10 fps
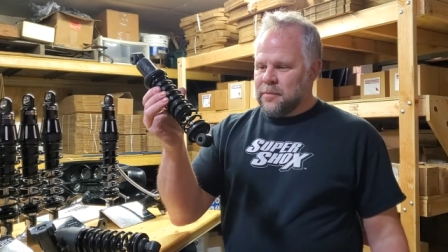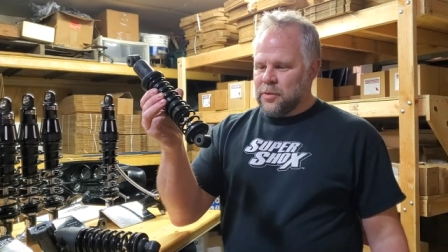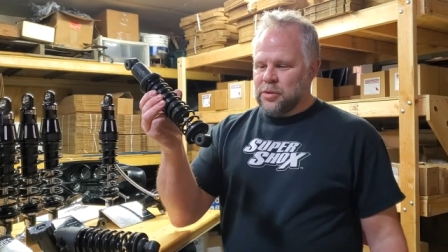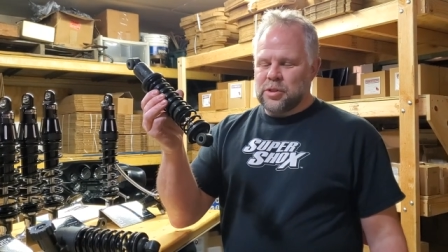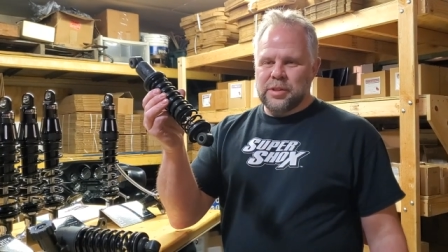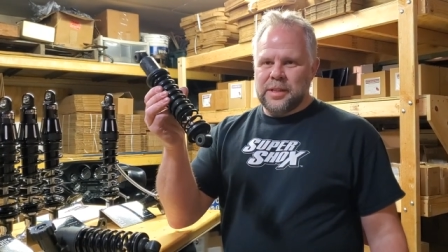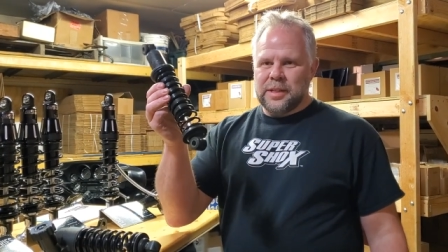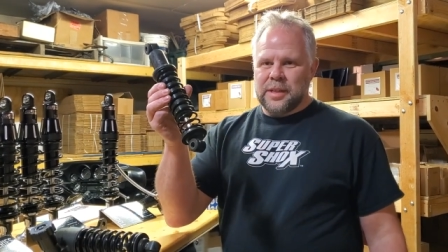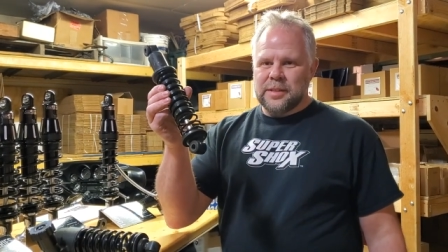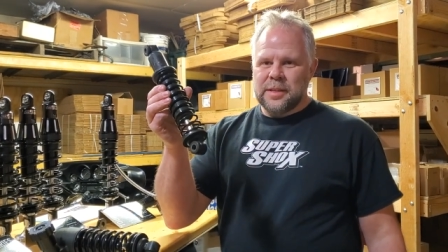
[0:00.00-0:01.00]
virtually
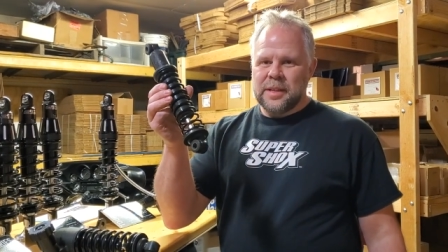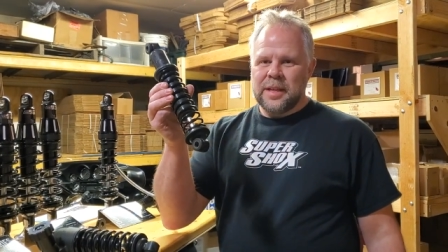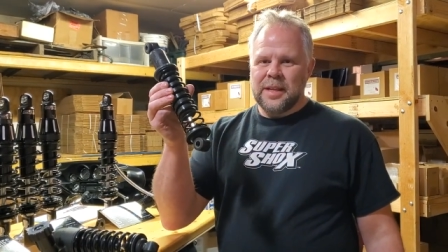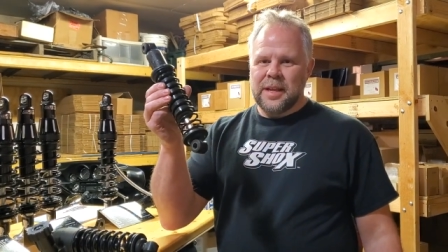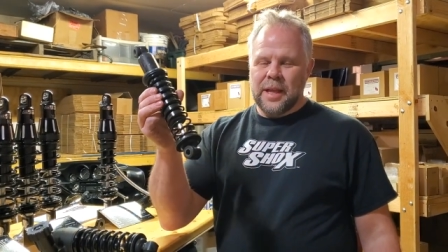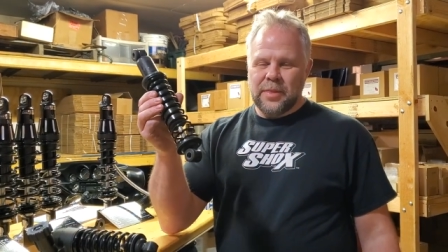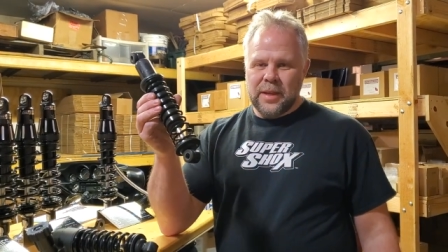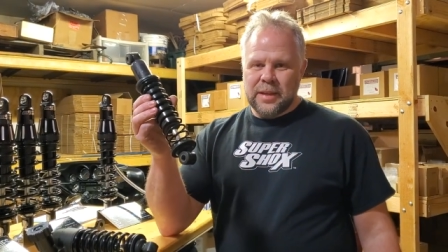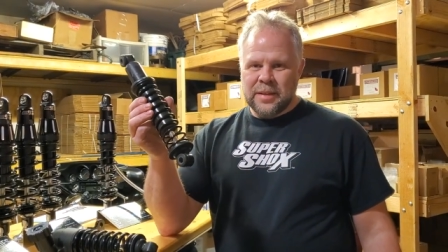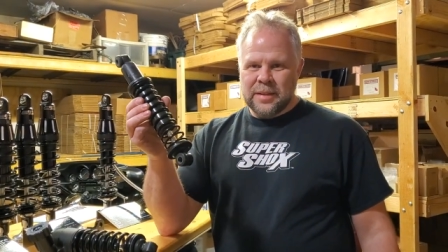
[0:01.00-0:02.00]
does
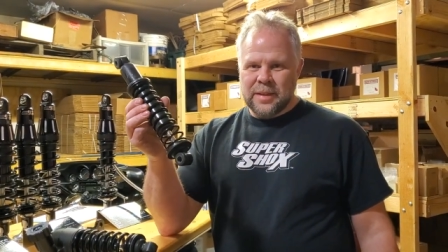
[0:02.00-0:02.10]
nothing.